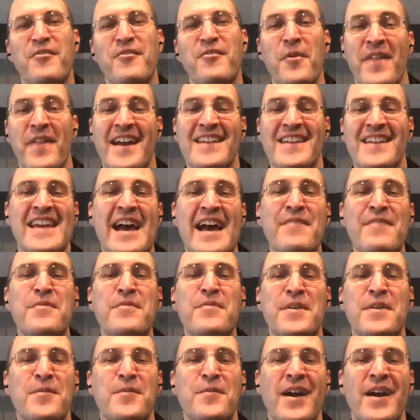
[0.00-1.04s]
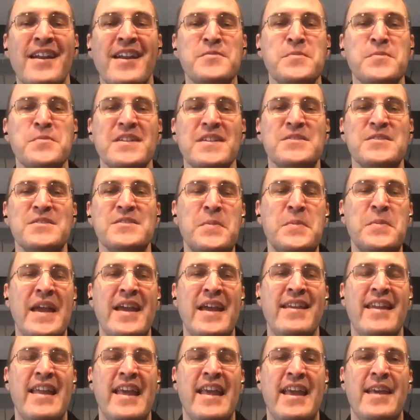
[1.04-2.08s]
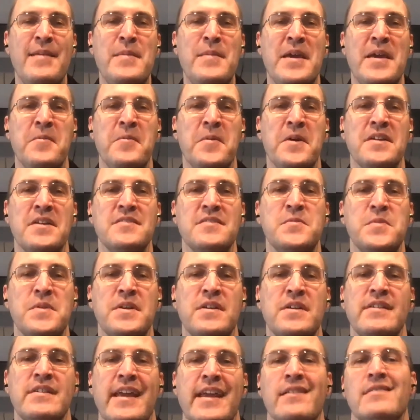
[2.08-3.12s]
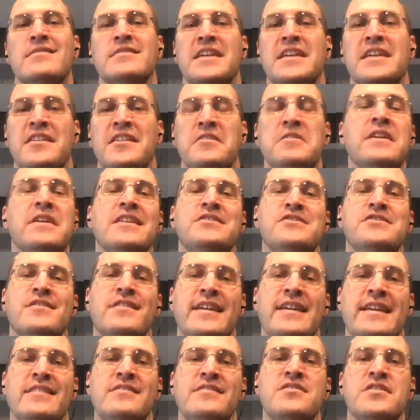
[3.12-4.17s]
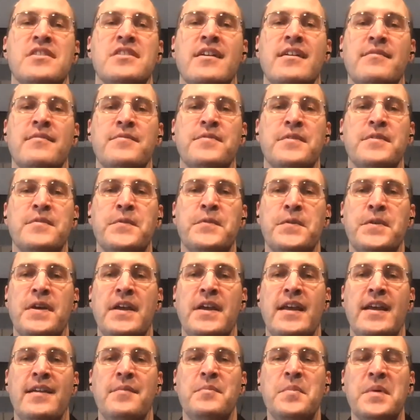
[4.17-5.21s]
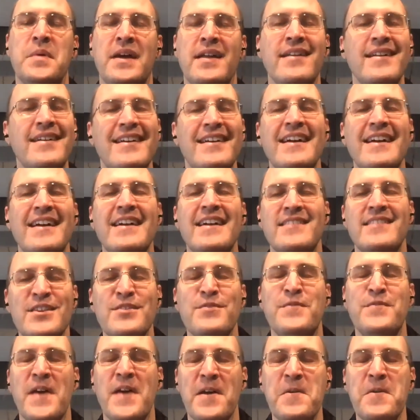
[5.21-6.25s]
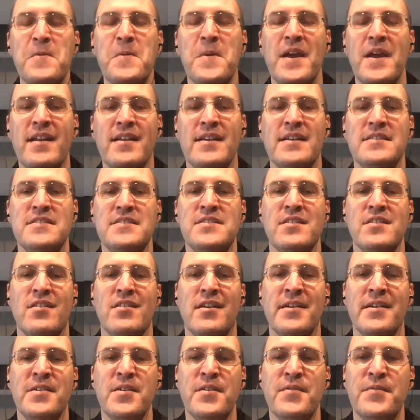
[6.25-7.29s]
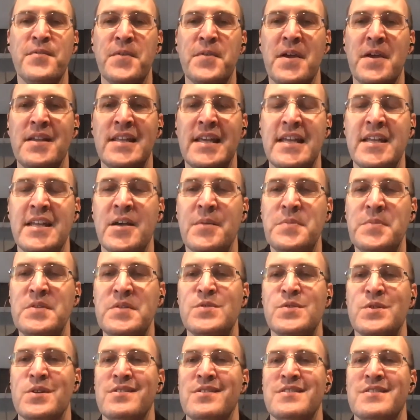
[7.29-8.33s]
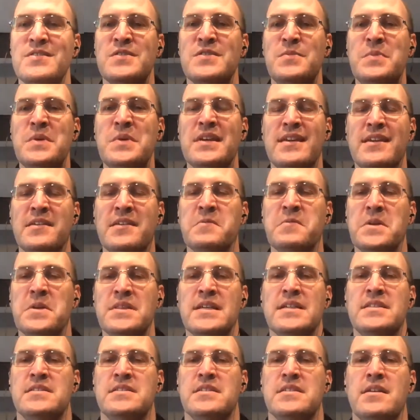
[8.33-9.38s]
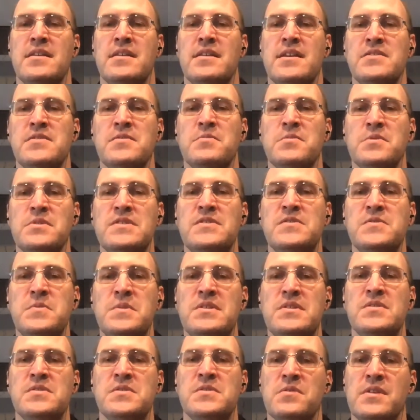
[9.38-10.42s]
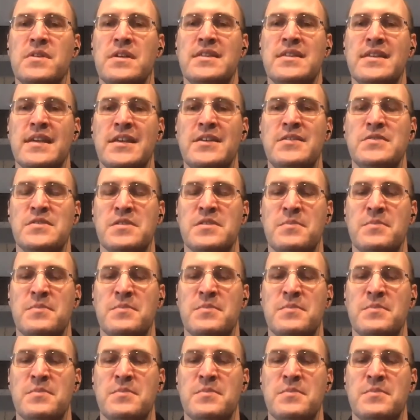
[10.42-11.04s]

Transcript: well, that's half of it, right? Is what domain name and what Twitter handle can you get your hands on for free? But that you found a way to honor a friend that helped you start this to begin with. That's a really sweet story. Thank you so